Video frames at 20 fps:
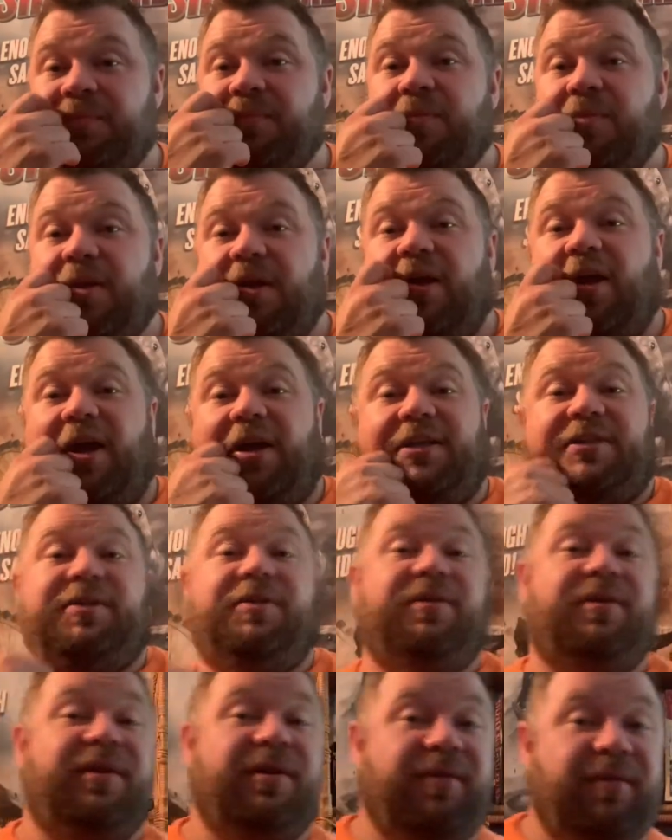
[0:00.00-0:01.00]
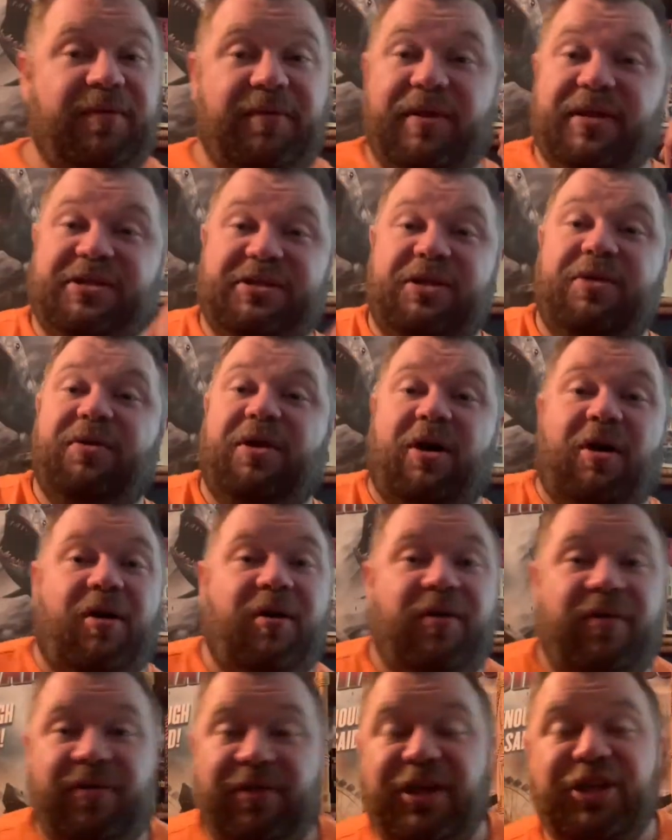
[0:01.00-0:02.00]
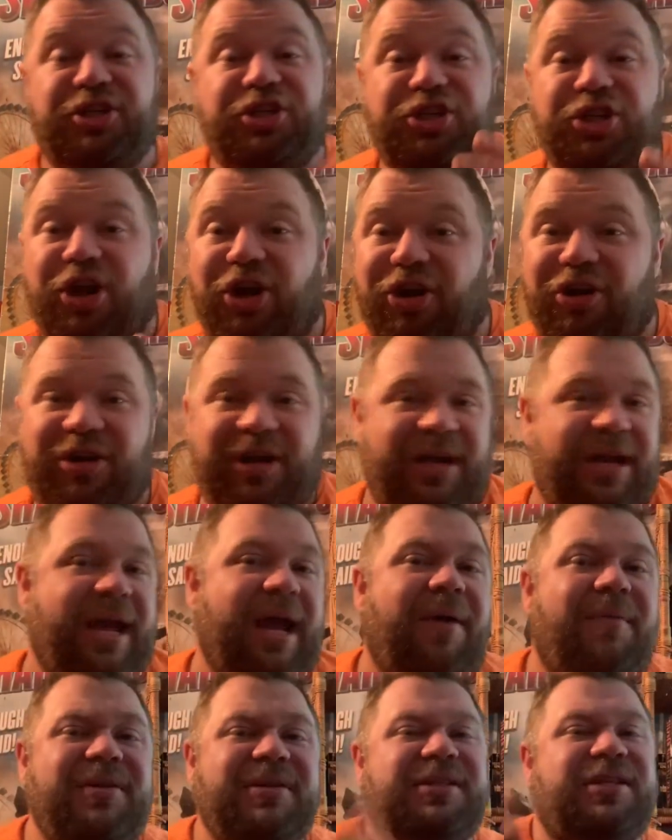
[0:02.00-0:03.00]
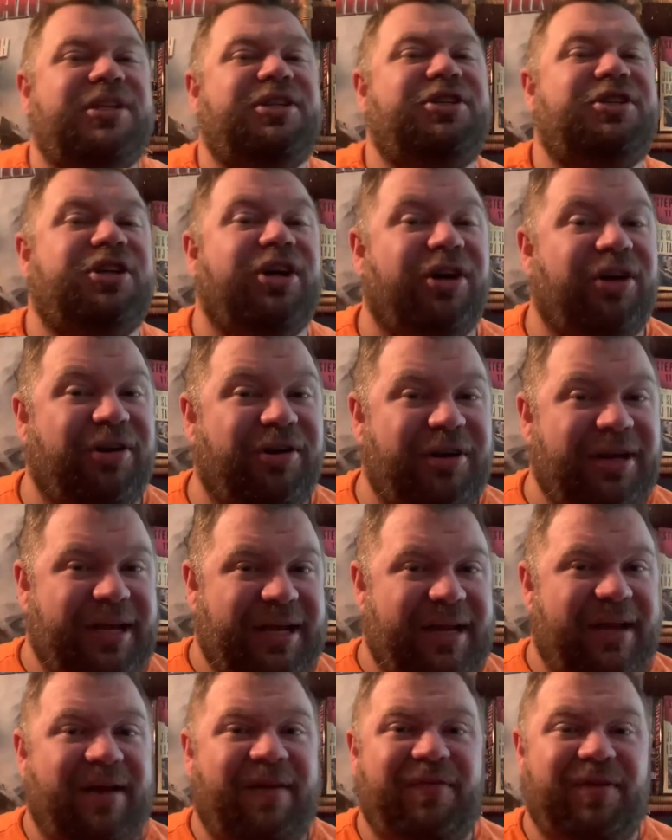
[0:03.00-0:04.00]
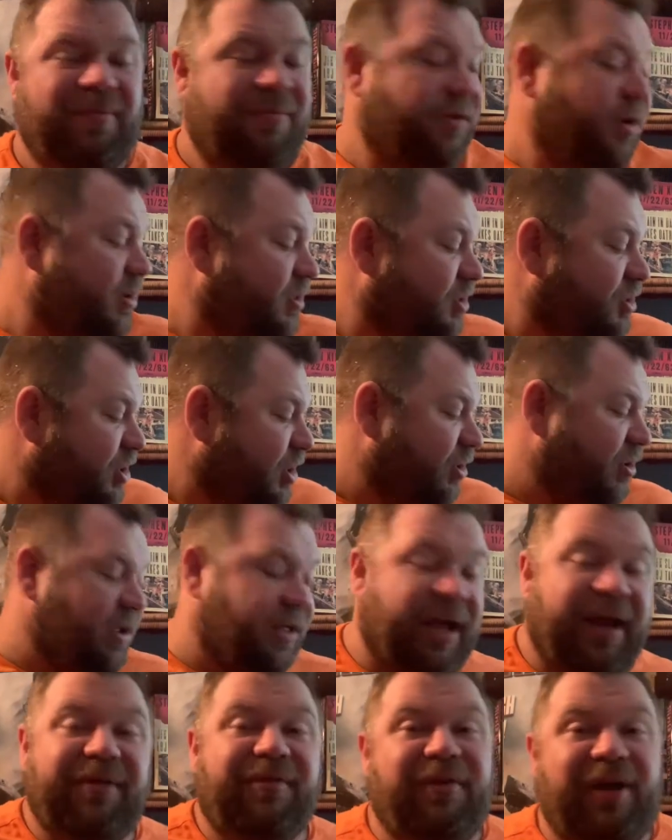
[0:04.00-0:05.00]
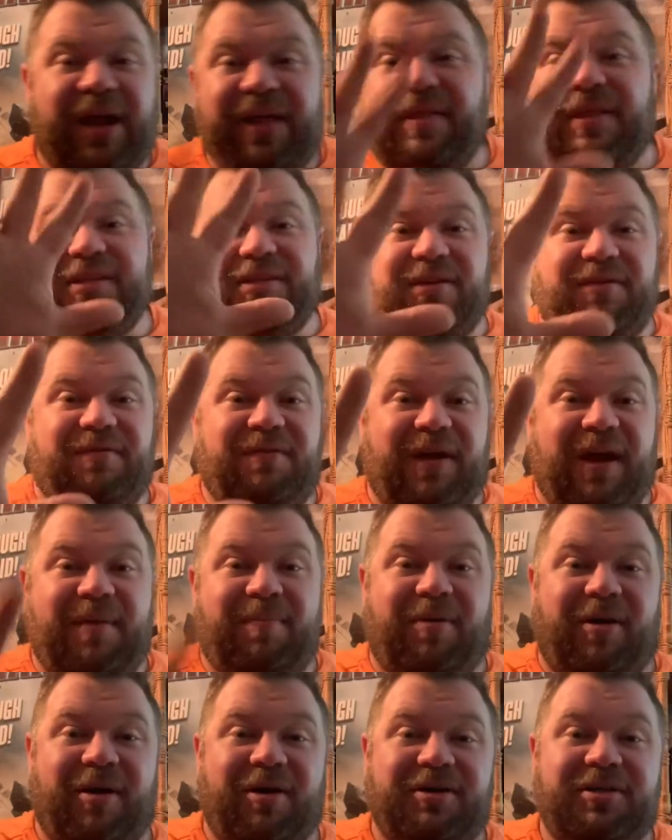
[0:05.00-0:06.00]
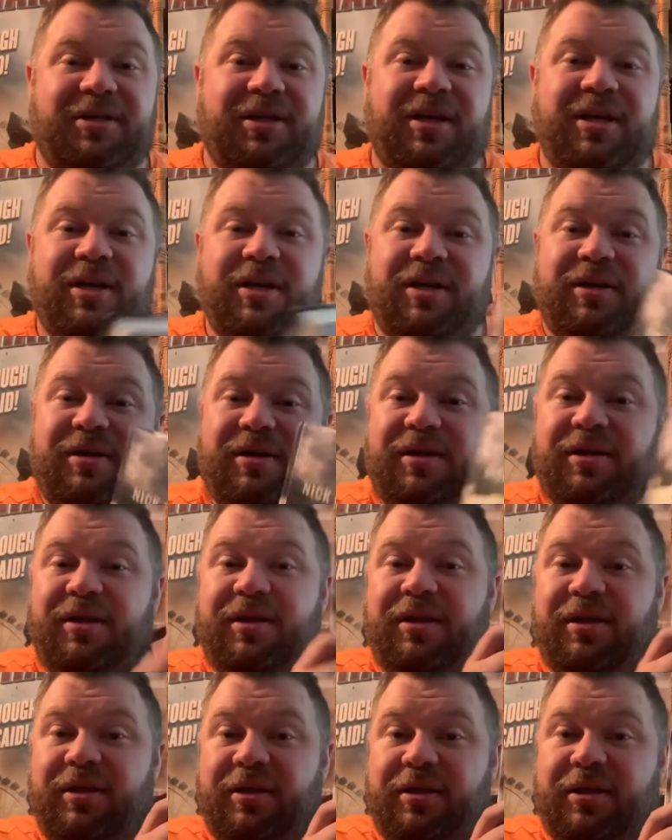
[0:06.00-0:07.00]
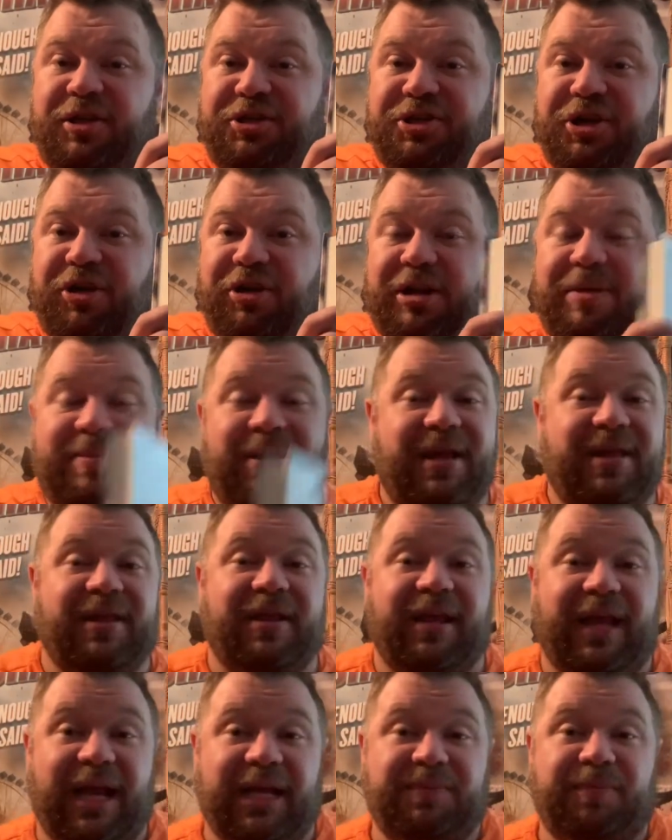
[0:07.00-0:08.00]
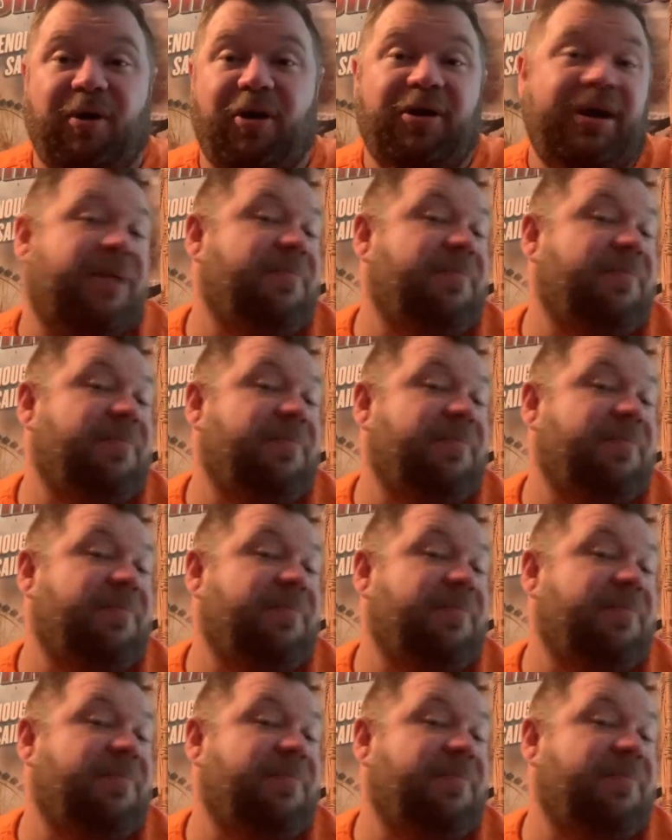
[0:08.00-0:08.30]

All right, so let's do it all. The journey. How was the journey of the book? Journey. I rate this on five parts. The journey being the last part.